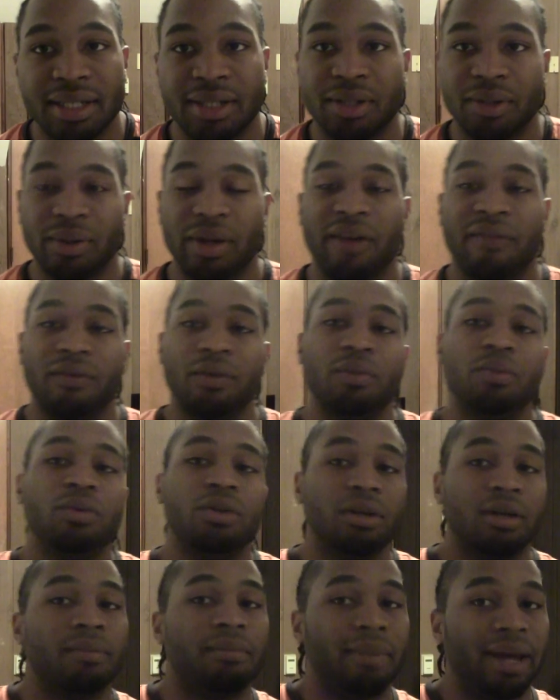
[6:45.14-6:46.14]
you, if you
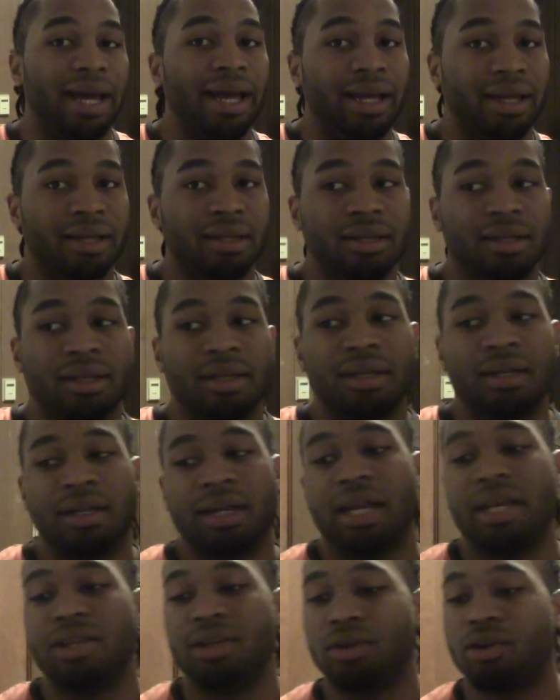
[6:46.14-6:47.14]
look back
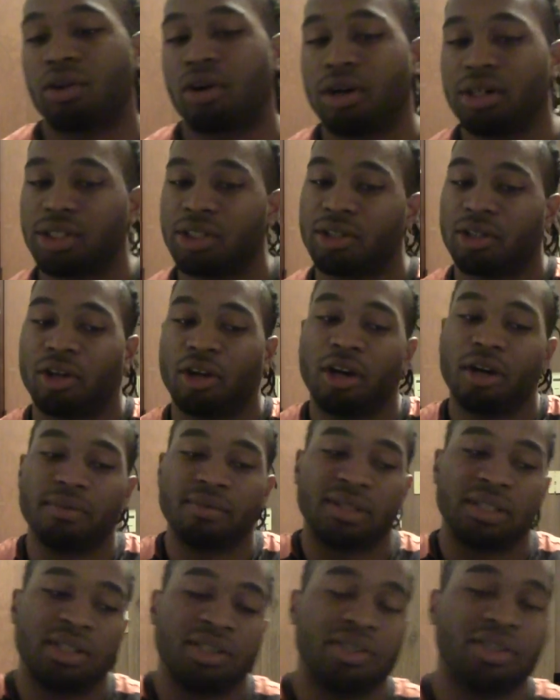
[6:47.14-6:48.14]
and you cross your
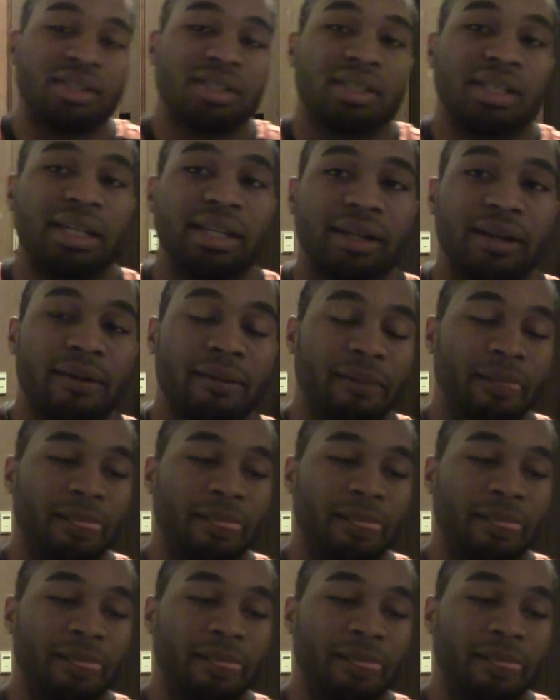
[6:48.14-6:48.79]
arms and you're just like,